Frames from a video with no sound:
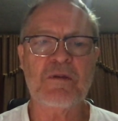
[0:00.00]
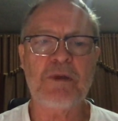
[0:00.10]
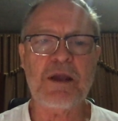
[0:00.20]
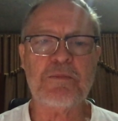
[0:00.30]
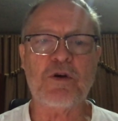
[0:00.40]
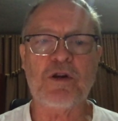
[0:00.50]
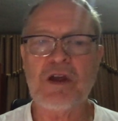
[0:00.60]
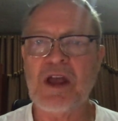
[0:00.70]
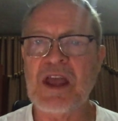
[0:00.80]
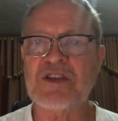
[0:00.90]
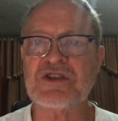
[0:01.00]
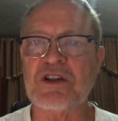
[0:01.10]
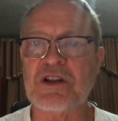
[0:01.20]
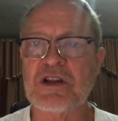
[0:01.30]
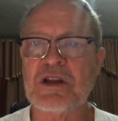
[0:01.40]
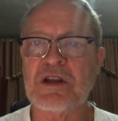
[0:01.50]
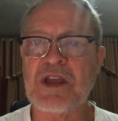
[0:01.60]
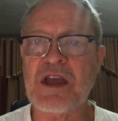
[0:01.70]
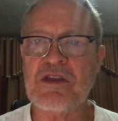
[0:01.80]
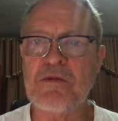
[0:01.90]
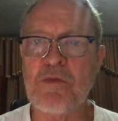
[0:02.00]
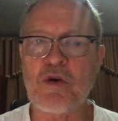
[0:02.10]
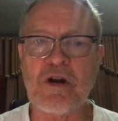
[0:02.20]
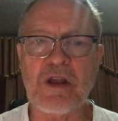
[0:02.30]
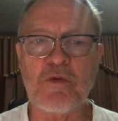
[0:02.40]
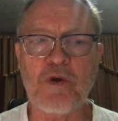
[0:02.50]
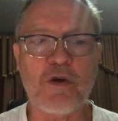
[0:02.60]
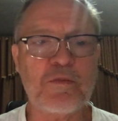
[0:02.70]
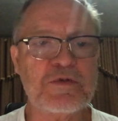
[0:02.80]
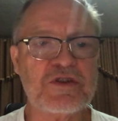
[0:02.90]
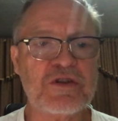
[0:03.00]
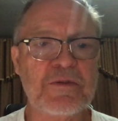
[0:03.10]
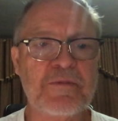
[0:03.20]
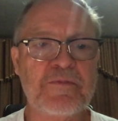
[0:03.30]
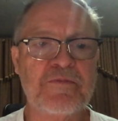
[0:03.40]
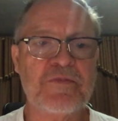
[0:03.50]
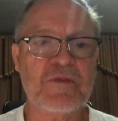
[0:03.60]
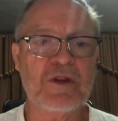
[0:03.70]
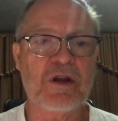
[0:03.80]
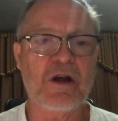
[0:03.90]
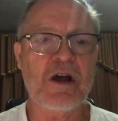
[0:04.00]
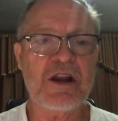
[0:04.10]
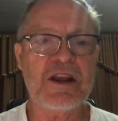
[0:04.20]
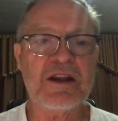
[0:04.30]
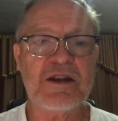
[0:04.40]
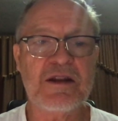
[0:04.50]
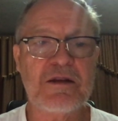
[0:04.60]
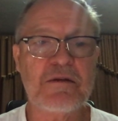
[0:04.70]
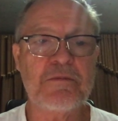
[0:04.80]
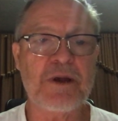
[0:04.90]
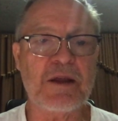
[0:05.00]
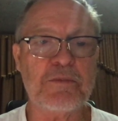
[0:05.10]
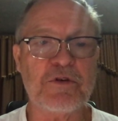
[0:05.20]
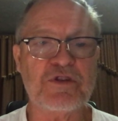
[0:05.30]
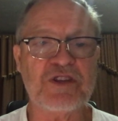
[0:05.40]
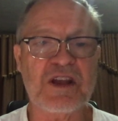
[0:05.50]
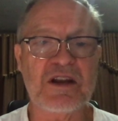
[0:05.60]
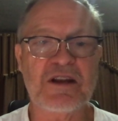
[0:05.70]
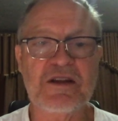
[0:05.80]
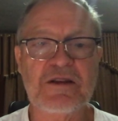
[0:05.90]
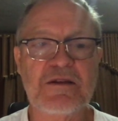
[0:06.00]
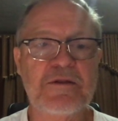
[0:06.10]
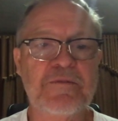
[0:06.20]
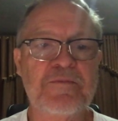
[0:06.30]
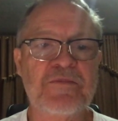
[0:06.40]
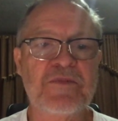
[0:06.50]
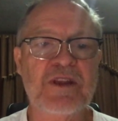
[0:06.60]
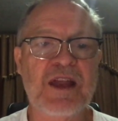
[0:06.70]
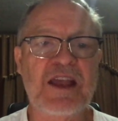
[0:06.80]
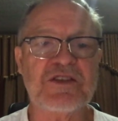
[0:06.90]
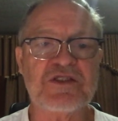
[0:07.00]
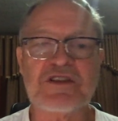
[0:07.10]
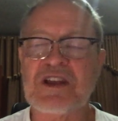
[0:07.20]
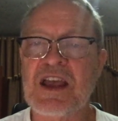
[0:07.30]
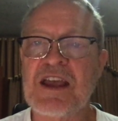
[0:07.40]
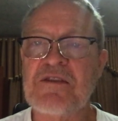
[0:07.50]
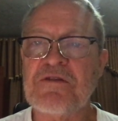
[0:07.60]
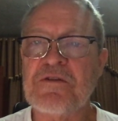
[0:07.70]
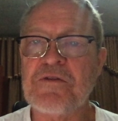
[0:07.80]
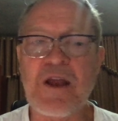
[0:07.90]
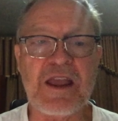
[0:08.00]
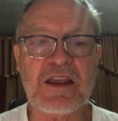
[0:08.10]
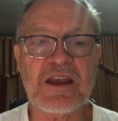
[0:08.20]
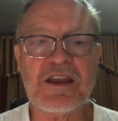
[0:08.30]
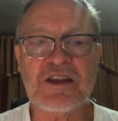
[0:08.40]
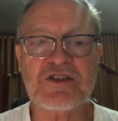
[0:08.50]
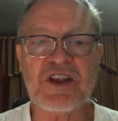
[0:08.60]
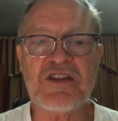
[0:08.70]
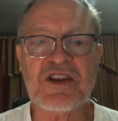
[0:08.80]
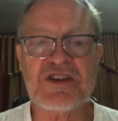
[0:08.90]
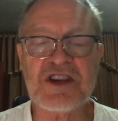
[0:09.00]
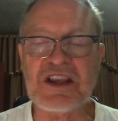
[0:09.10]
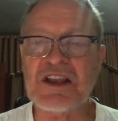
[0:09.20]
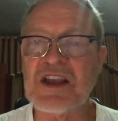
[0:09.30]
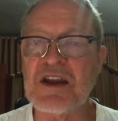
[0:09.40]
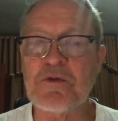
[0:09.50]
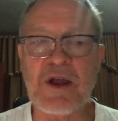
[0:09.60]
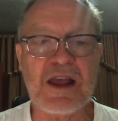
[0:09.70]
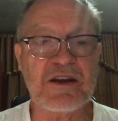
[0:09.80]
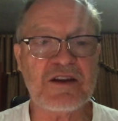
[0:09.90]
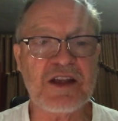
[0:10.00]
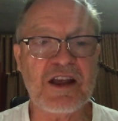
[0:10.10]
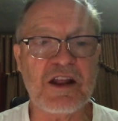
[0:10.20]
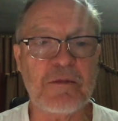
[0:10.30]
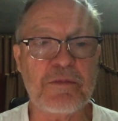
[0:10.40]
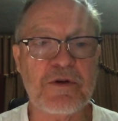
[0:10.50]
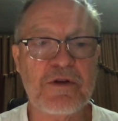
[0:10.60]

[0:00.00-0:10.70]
Piper, Hazel, get the mooring ropes." "On it," Piper said. Hazel gave Frank a kiss on the cheek and ran to help.